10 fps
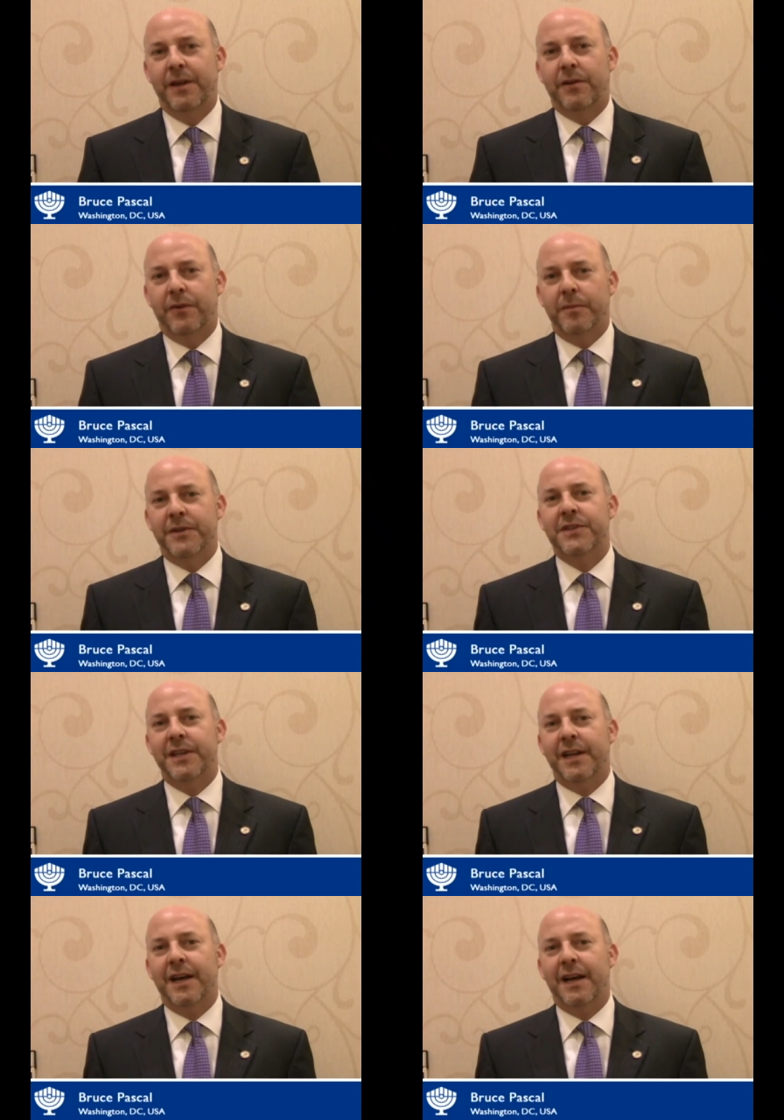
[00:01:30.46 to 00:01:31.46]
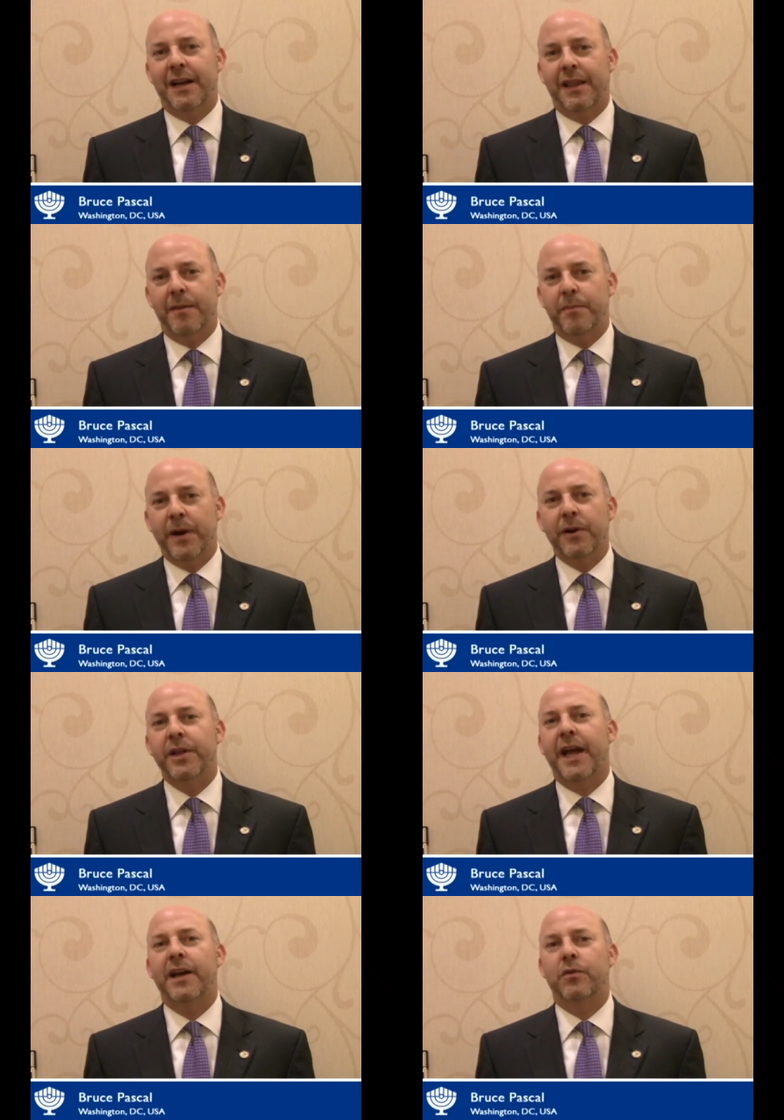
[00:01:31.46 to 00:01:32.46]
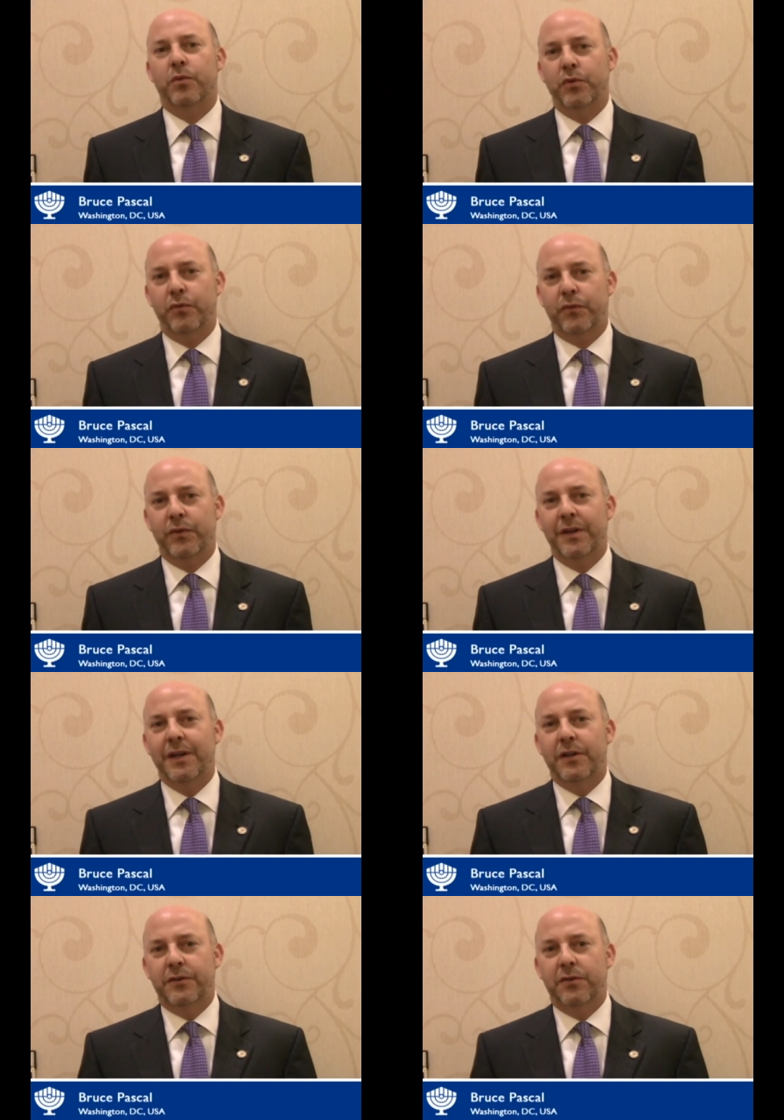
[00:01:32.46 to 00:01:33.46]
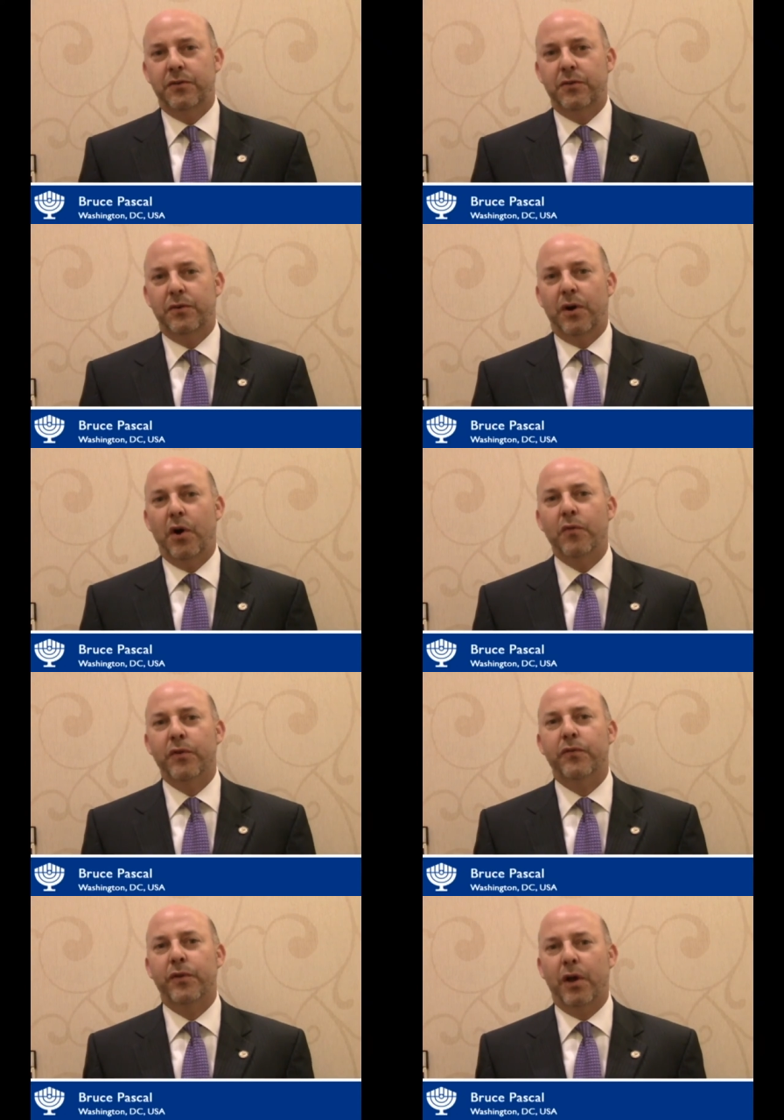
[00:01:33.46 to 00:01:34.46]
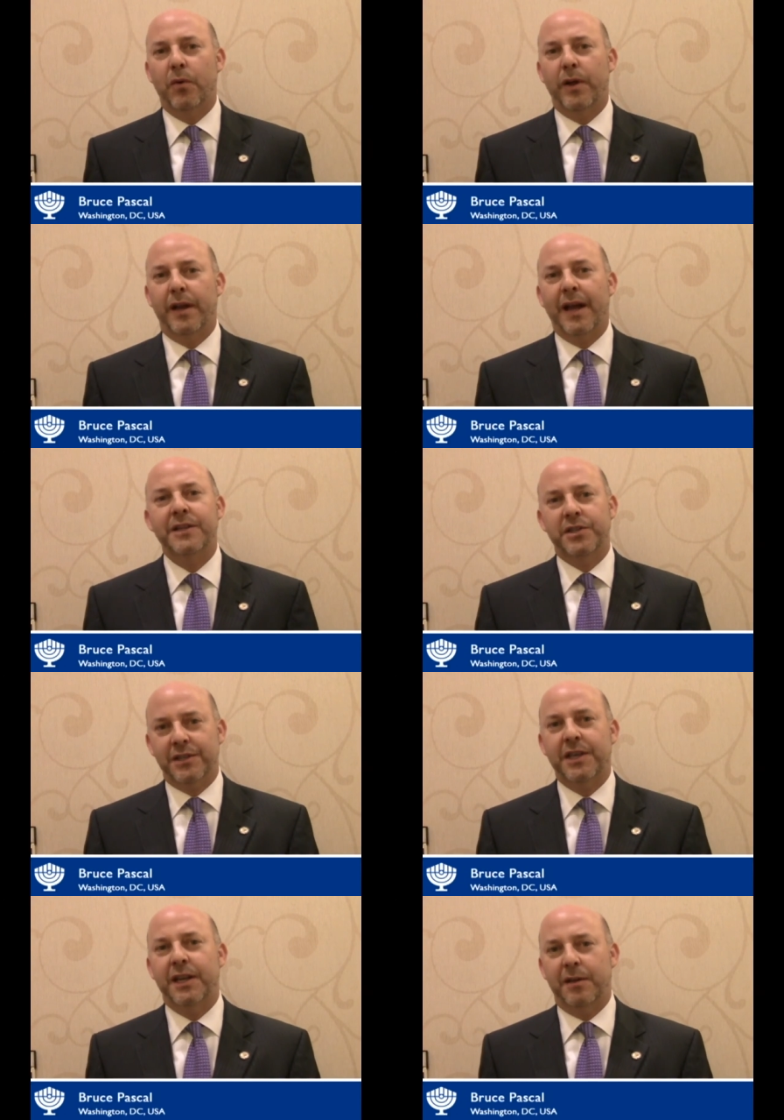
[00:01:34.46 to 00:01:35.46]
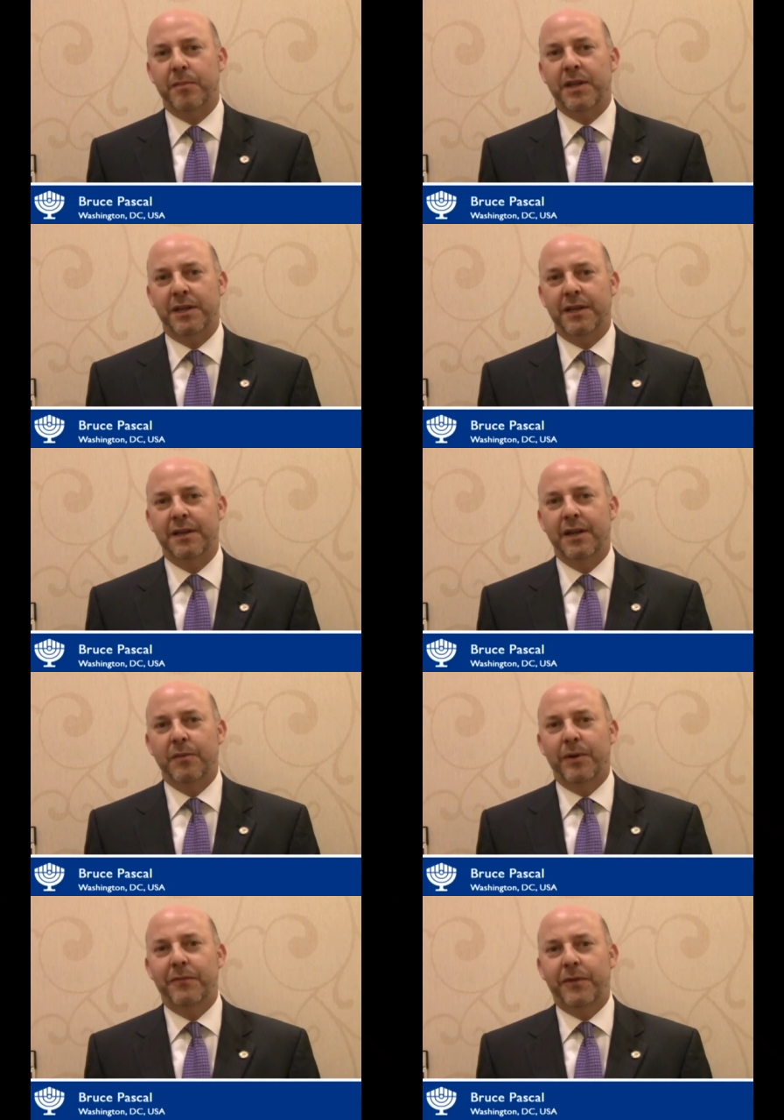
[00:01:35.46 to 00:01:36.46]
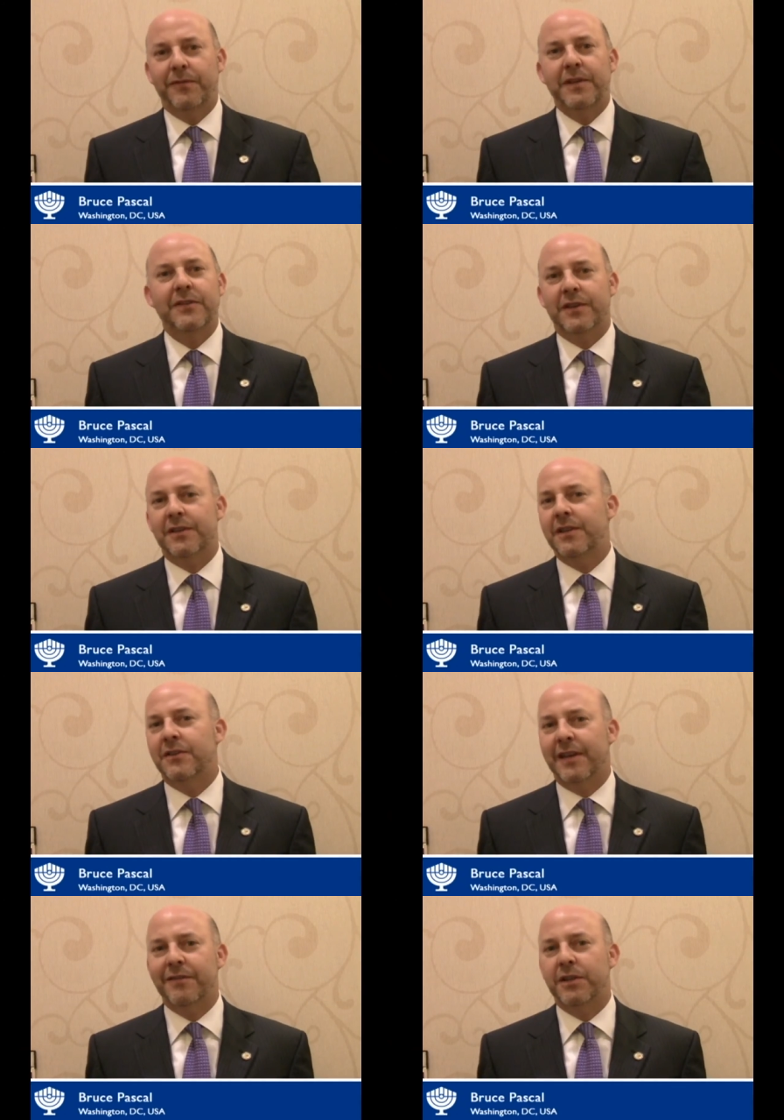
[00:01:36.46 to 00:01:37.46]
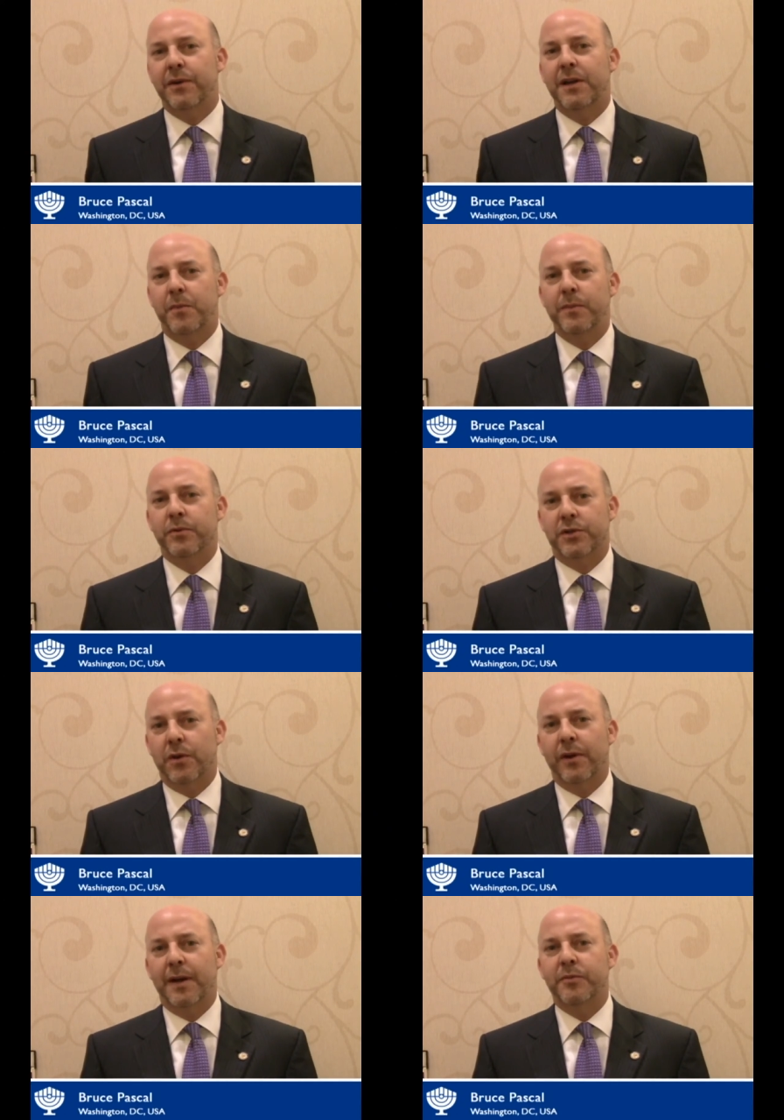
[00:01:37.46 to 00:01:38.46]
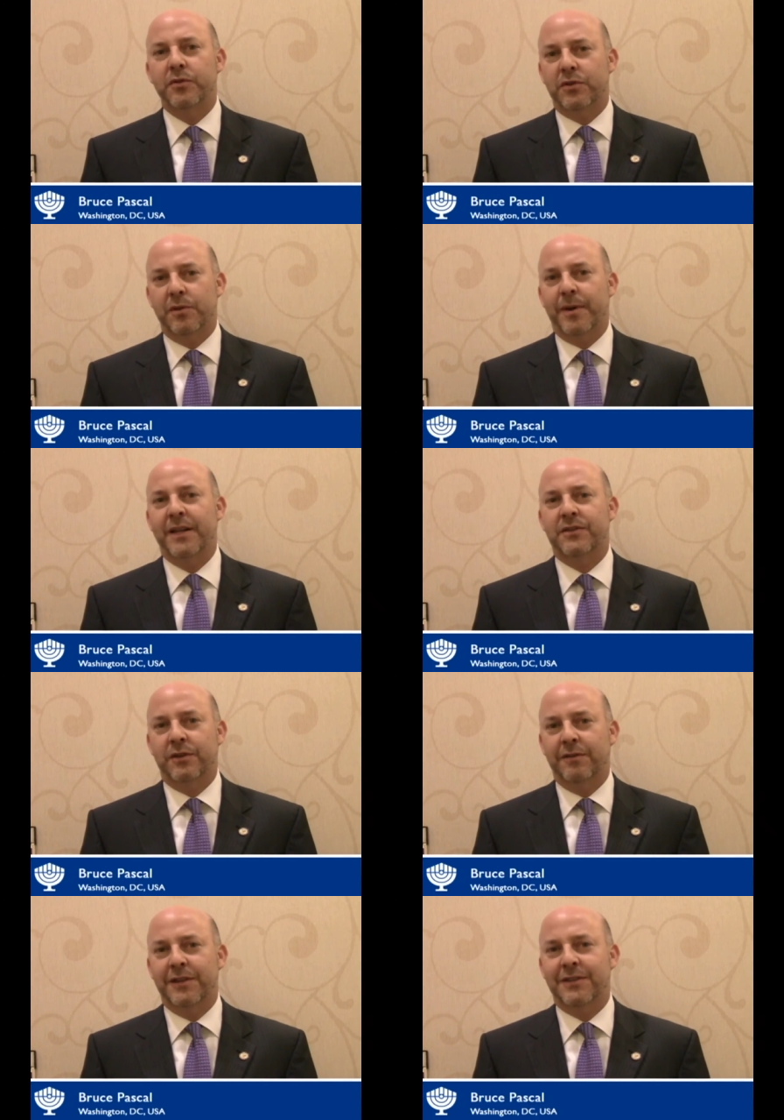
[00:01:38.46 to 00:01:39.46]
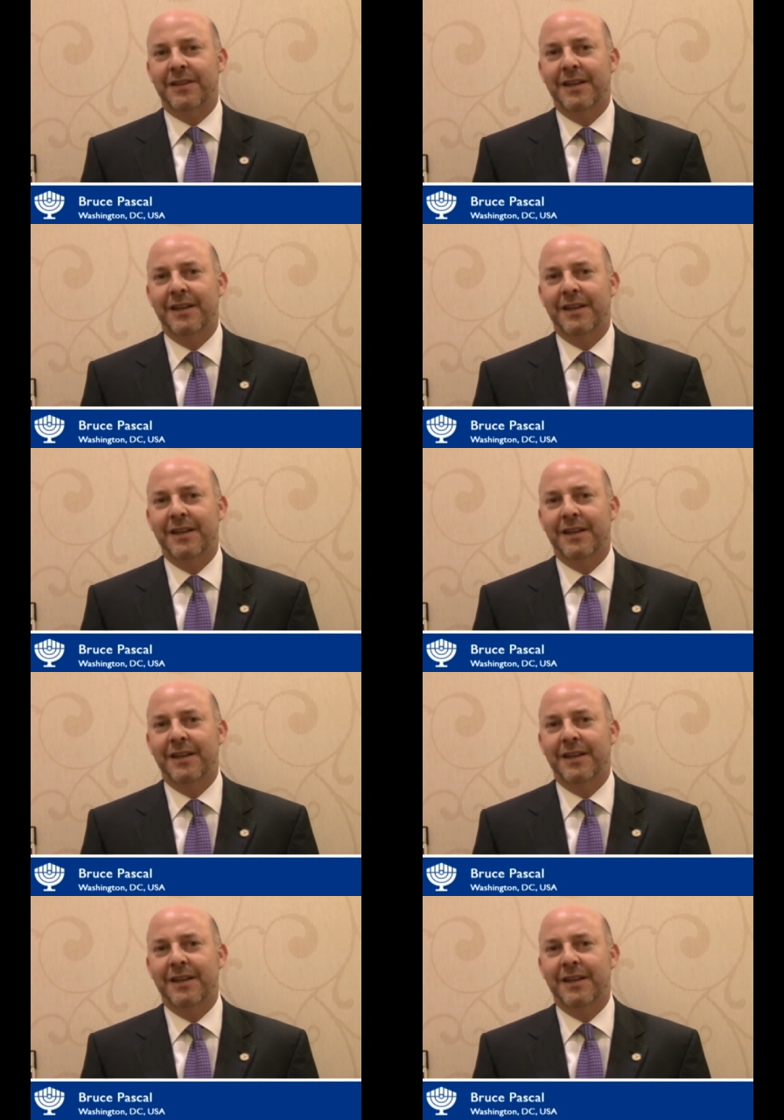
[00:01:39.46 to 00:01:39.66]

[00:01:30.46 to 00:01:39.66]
From a synagogue that barely had a roof to overflowing, not just getting a minyan, but 50, 60, 70, or 80 people showing up to a Shabbat service.